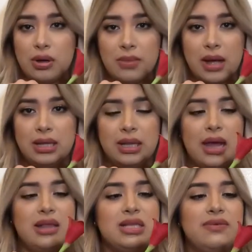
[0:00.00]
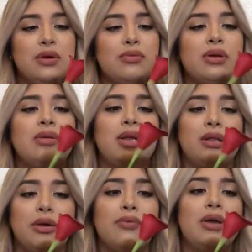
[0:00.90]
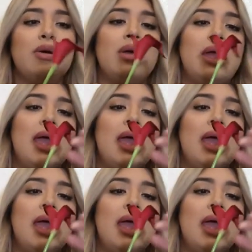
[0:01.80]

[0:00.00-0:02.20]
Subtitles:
I'm not gonna lie, these feel real, they look real,